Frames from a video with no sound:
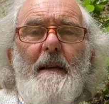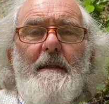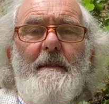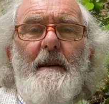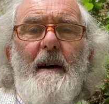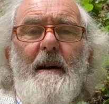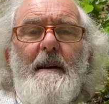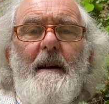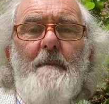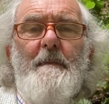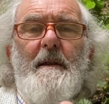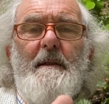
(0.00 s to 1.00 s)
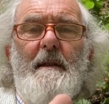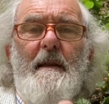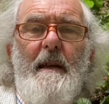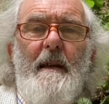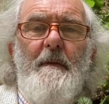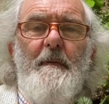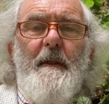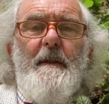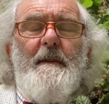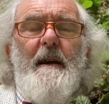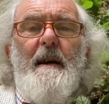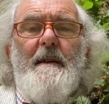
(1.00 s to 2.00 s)
is tying up the need for
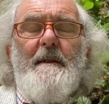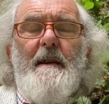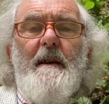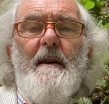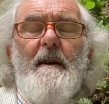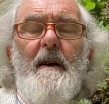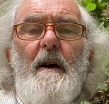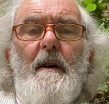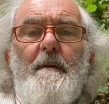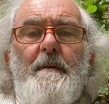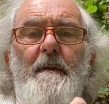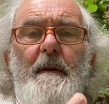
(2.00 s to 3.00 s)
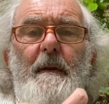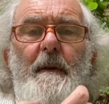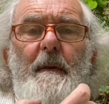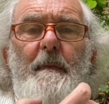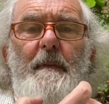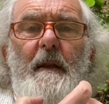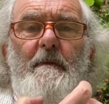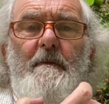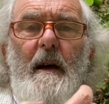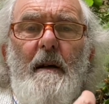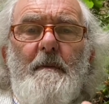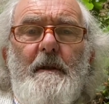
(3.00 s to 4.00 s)
this idea of
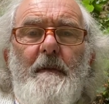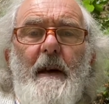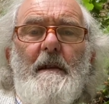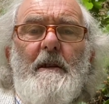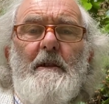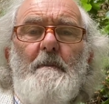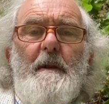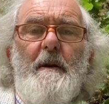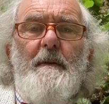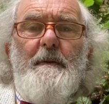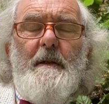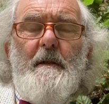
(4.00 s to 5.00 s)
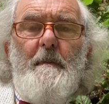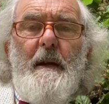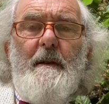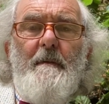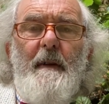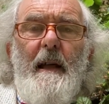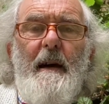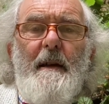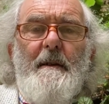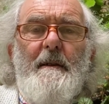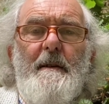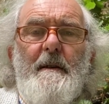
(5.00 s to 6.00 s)
realms of energy beyond the speed of
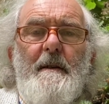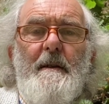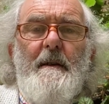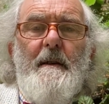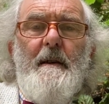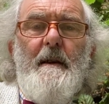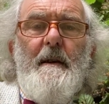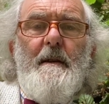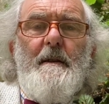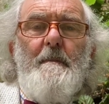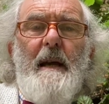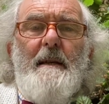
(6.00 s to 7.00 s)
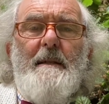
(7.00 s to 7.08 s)
light, to make